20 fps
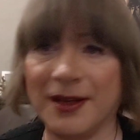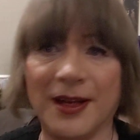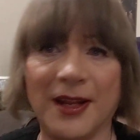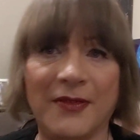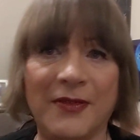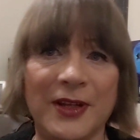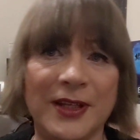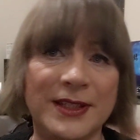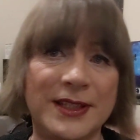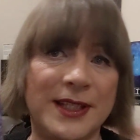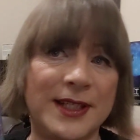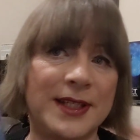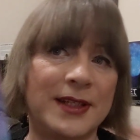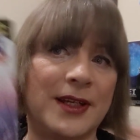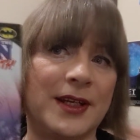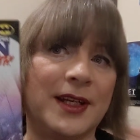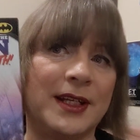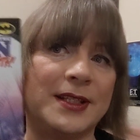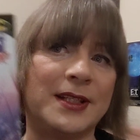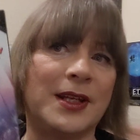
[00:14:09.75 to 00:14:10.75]
if you're sitting
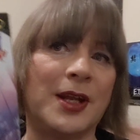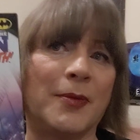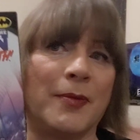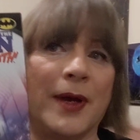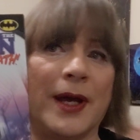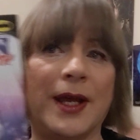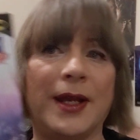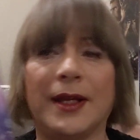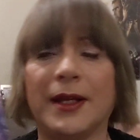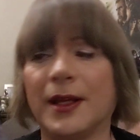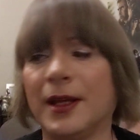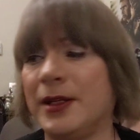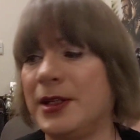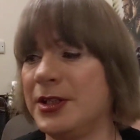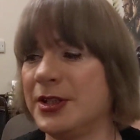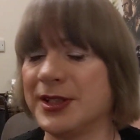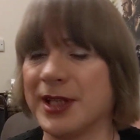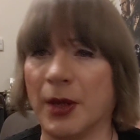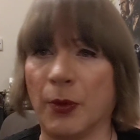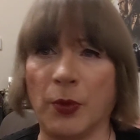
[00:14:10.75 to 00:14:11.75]
on this and not buying it, and
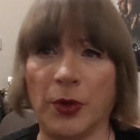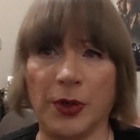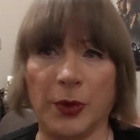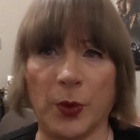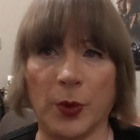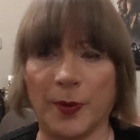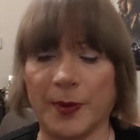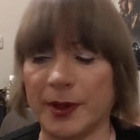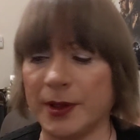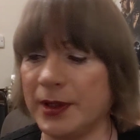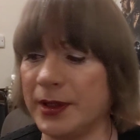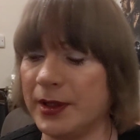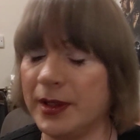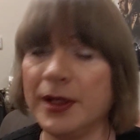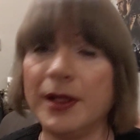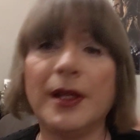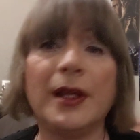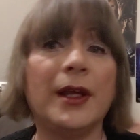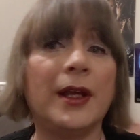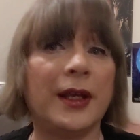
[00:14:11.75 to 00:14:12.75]
you're just getting Wonder Woman,
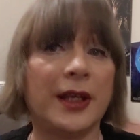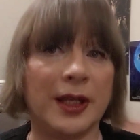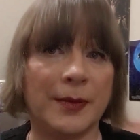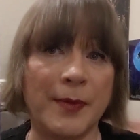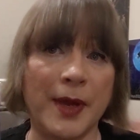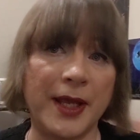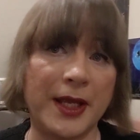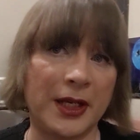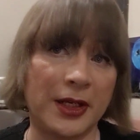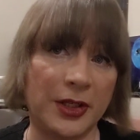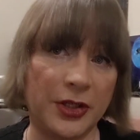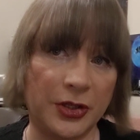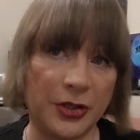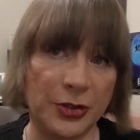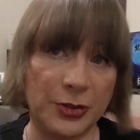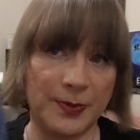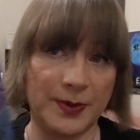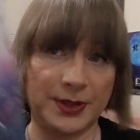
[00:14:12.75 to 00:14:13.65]
you're making a huge